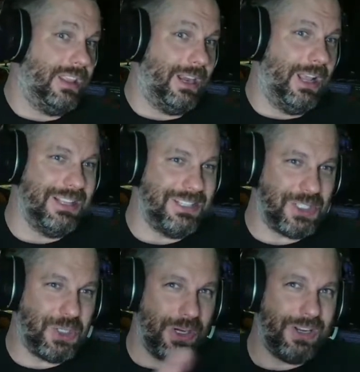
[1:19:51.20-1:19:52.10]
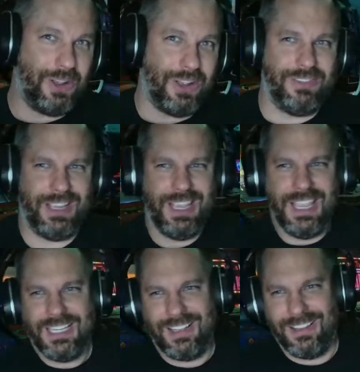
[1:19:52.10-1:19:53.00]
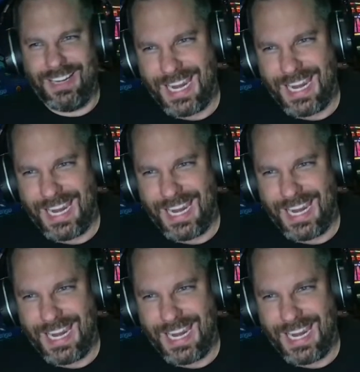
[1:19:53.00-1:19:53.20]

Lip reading: Just call it an